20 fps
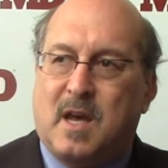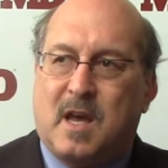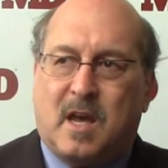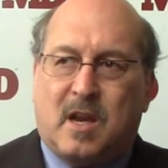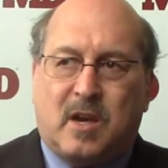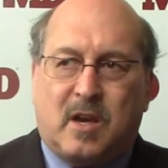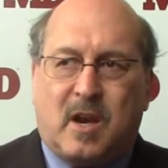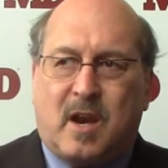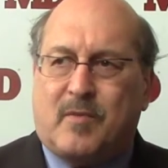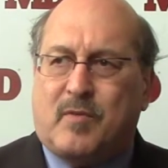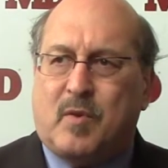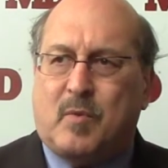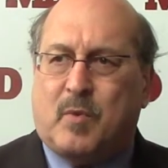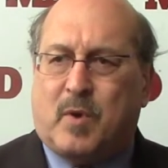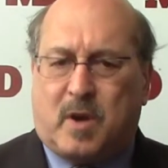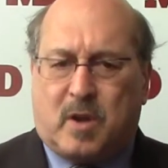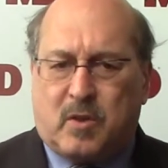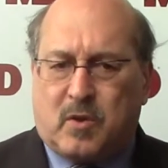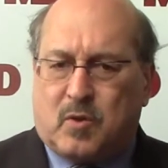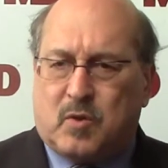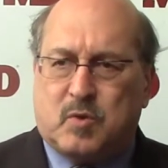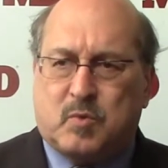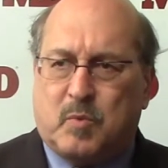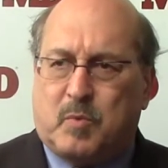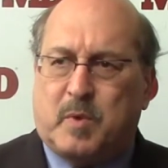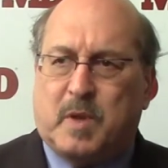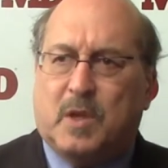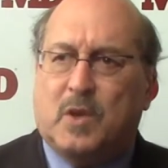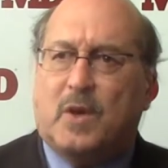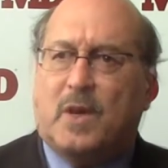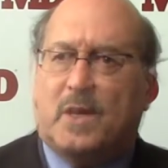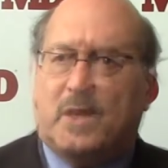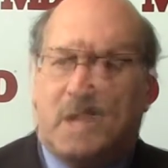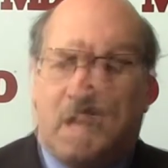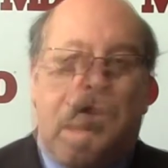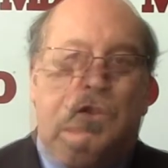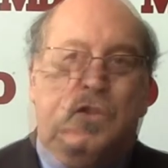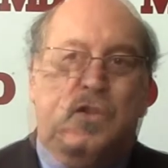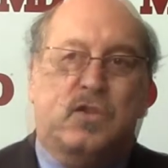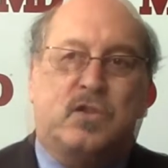And in every one of those, when we look at
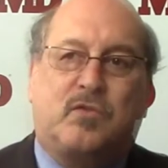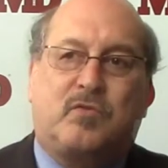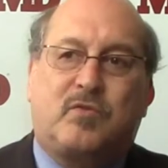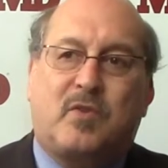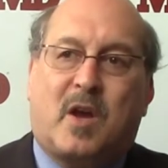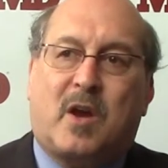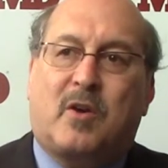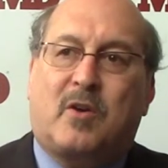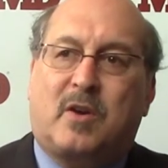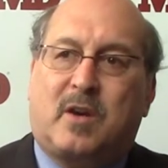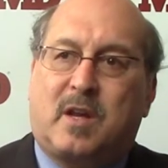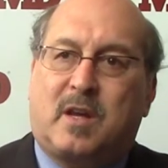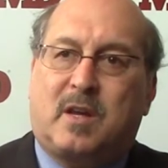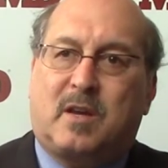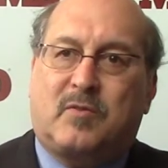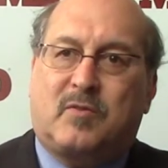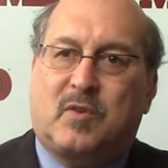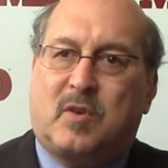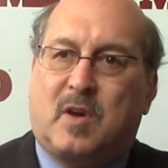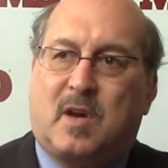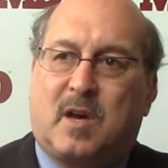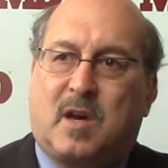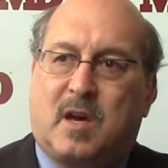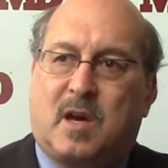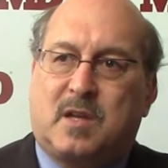that, the severity of uh,